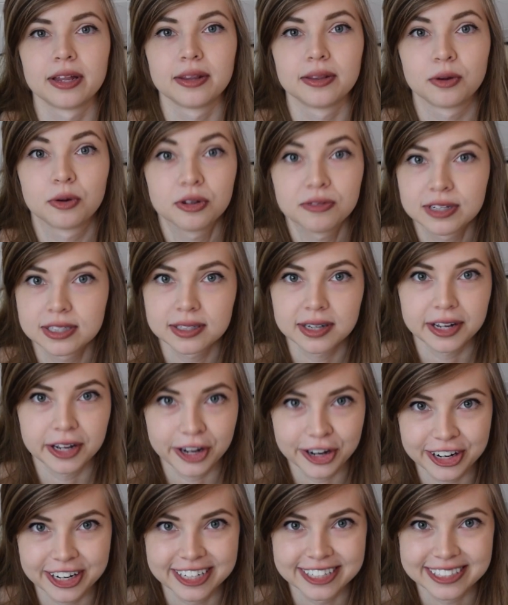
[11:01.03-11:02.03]
the only reason I
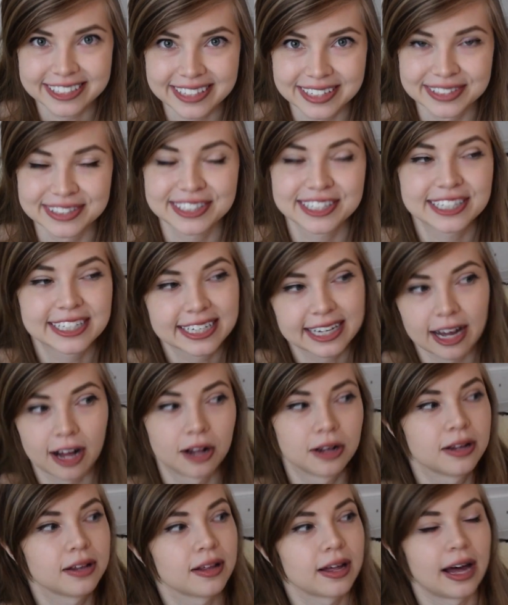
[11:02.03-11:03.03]
agreed is because I was thinking,
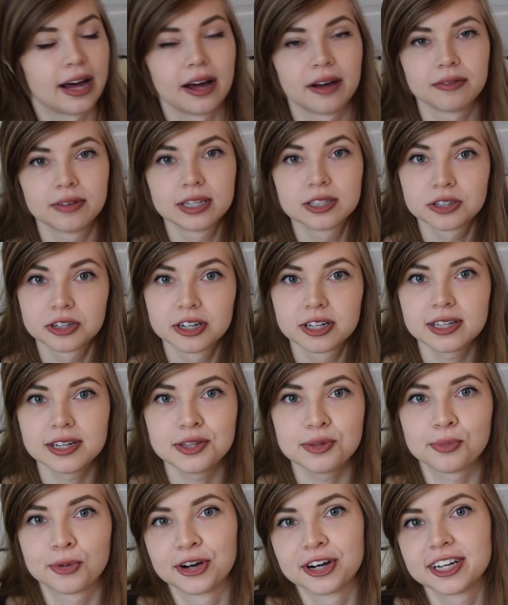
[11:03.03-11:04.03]
it's early
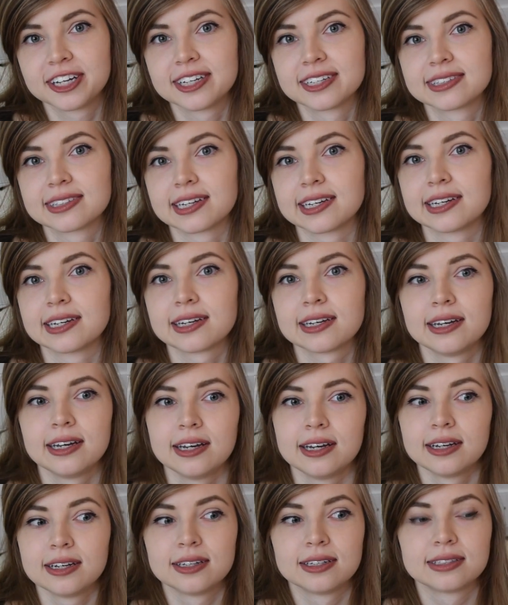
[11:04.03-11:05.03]
in the morning, it's like
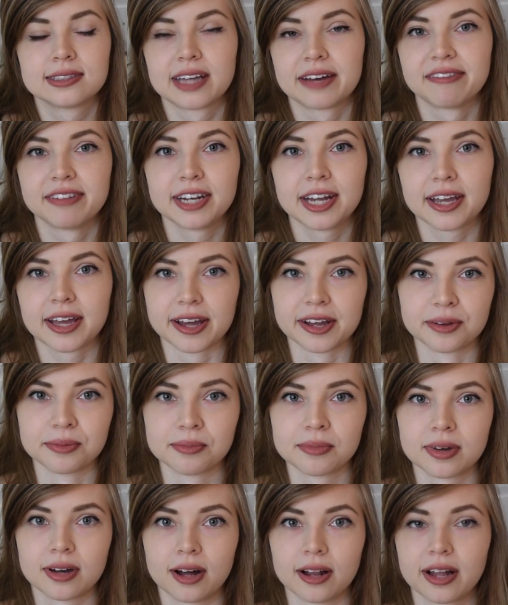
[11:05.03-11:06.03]
7
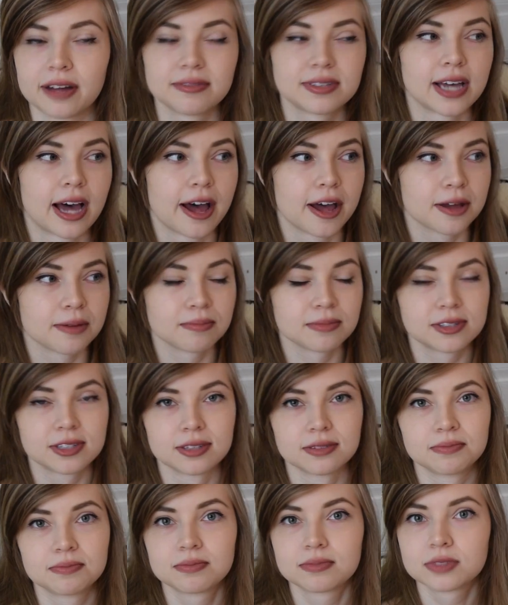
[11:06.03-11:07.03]
a.m., I'll have time
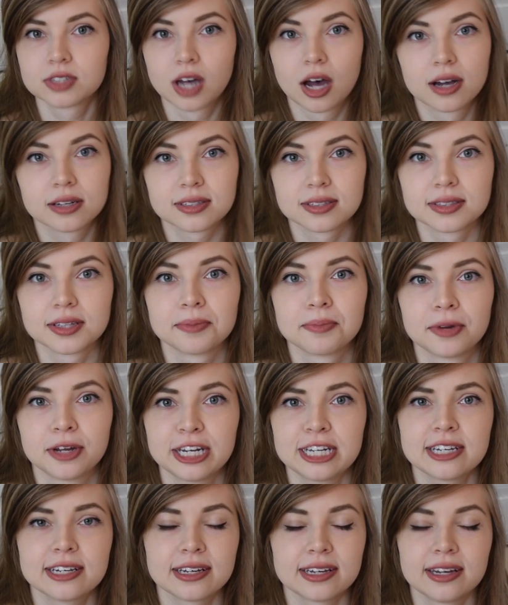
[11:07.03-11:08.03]
to talk to
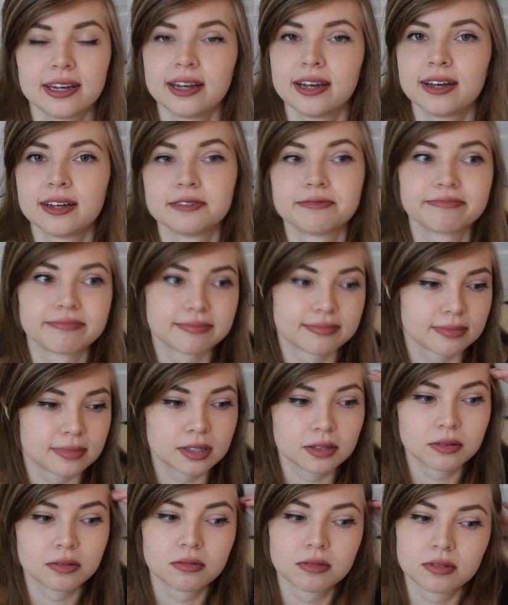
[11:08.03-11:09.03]
somebody,
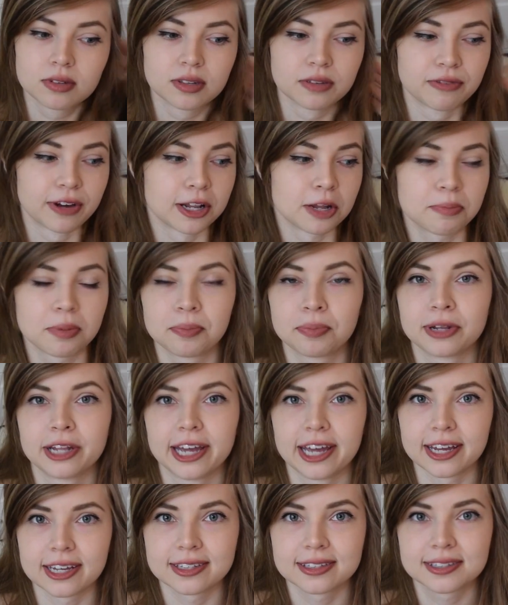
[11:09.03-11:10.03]
develop a
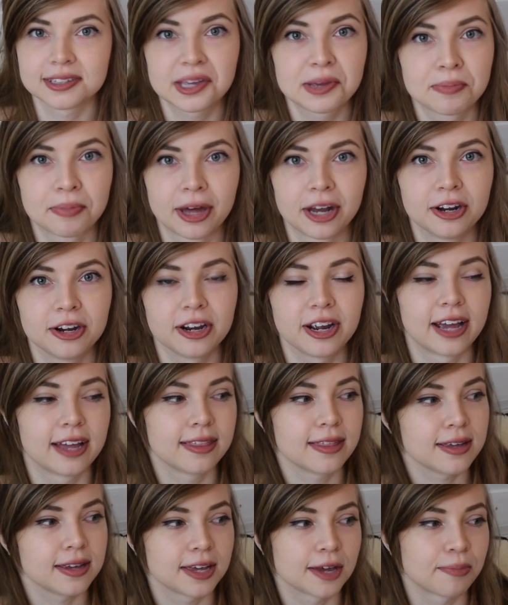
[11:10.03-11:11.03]
plan to get better,
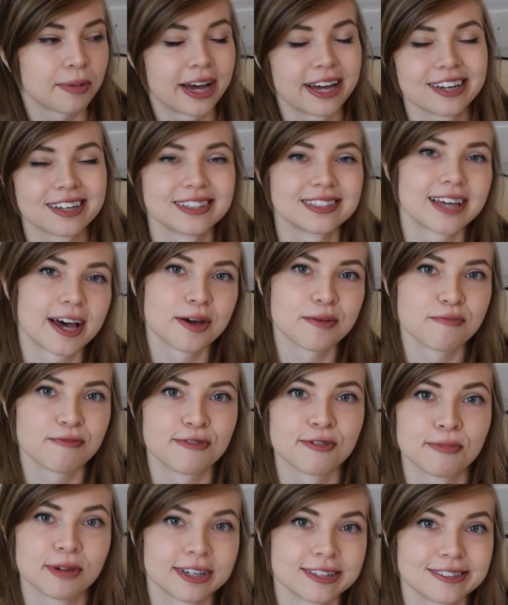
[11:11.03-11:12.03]
and then get back in time
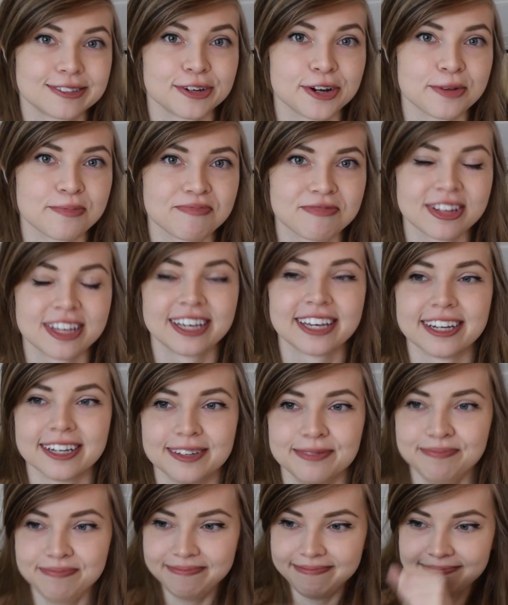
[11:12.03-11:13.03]
for my stream.
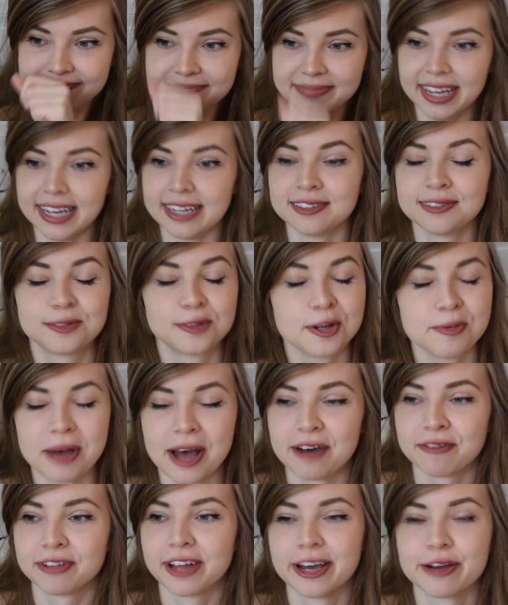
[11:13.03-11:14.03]
And stream
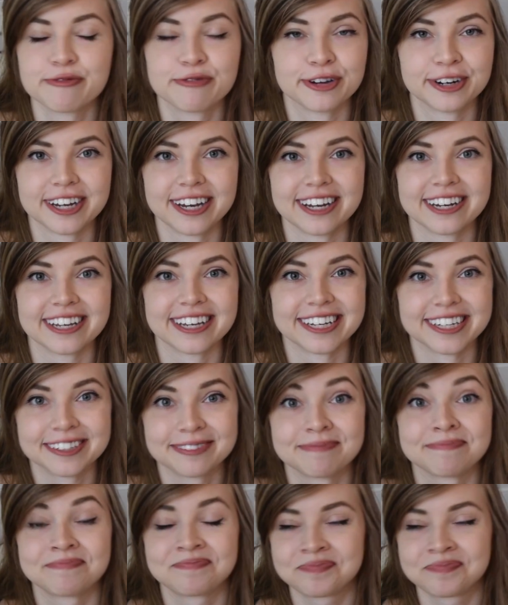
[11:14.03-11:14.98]
Half-Life for Nadia.